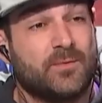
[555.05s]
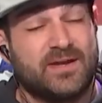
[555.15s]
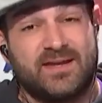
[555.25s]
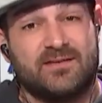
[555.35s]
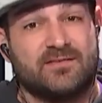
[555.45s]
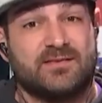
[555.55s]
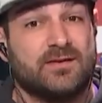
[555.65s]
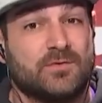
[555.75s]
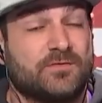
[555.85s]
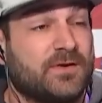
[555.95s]
By the way, Kansas
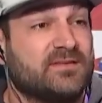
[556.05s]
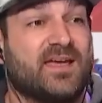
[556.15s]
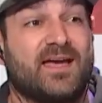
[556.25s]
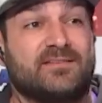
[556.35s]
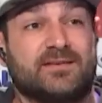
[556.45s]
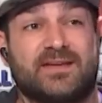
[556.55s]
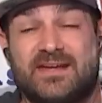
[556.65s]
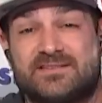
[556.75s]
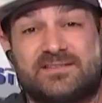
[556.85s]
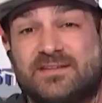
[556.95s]
City was fantastic.
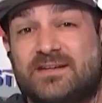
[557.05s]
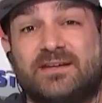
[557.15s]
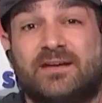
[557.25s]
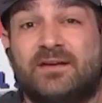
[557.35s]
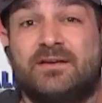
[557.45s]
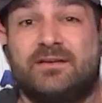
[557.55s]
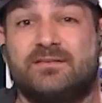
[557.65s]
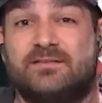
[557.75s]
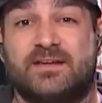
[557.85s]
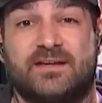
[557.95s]
Kansas City
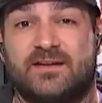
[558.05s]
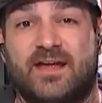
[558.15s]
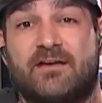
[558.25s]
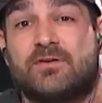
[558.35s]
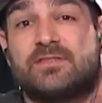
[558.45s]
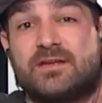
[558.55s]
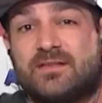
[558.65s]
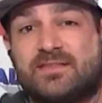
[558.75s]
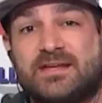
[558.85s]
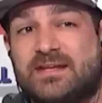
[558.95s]
did everything
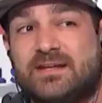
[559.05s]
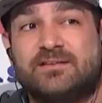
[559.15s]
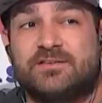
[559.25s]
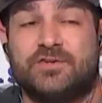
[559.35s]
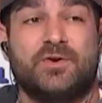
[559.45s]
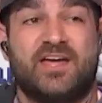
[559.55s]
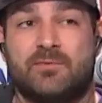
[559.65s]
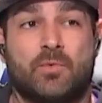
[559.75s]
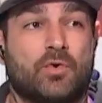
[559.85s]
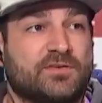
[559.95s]
that they needed to do
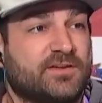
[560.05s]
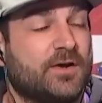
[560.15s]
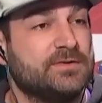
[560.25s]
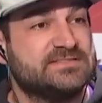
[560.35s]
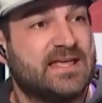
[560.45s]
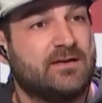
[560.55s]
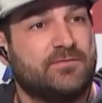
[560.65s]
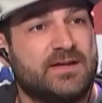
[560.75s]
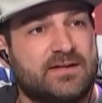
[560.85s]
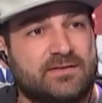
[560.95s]
and more to host that
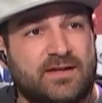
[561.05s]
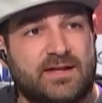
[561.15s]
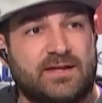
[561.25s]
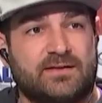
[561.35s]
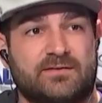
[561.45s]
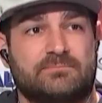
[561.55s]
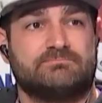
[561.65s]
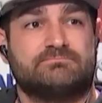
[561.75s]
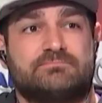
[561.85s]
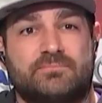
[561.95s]
event. And
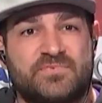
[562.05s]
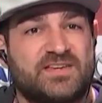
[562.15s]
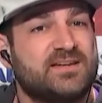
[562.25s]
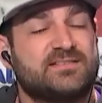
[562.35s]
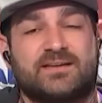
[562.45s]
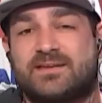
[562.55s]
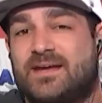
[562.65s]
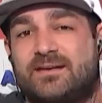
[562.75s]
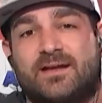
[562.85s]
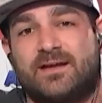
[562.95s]
cities like
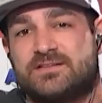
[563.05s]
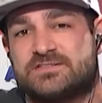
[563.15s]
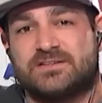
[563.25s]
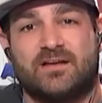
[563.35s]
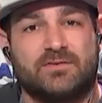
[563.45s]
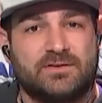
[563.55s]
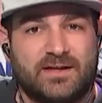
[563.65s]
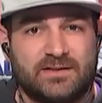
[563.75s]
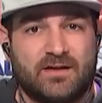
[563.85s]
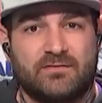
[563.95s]
that, I just love it.
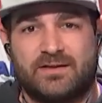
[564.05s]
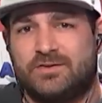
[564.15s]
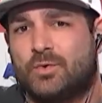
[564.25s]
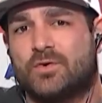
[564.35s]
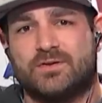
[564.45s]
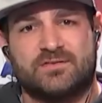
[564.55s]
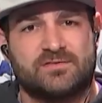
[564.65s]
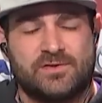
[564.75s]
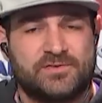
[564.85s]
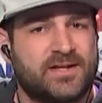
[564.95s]
I love, like, New Orleans
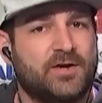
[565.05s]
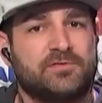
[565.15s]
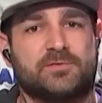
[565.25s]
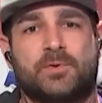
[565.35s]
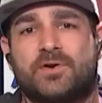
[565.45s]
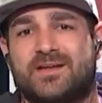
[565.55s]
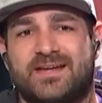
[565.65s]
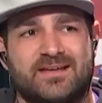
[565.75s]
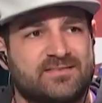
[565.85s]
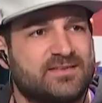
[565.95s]
knows how to host a party.
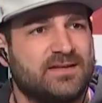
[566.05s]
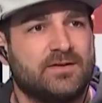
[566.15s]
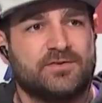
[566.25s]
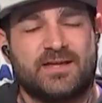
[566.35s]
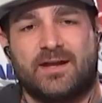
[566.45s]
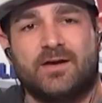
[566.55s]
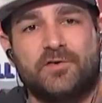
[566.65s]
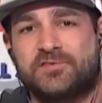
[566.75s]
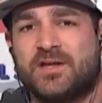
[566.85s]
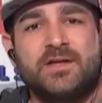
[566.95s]
Kansas City knows how to
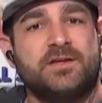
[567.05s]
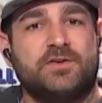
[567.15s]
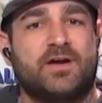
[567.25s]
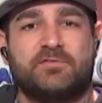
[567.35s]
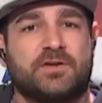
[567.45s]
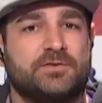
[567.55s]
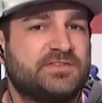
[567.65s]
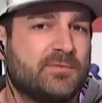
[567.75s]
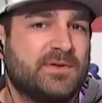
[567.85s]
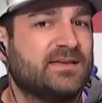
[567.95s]
host. You don't have to go
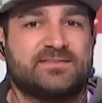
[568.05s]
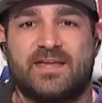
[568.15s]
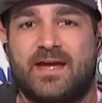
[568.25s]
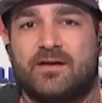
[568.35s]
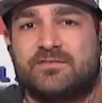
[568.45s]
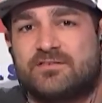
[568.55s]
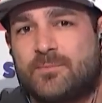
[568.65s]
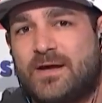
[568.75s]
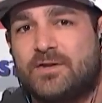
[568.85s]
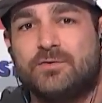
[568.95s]
to the biggest towns. It's
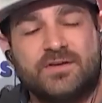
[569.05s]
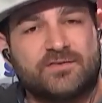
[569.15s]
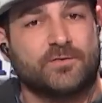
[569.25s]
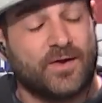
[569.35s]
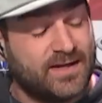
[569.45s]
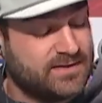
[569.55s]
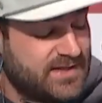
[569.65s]
about who does it right.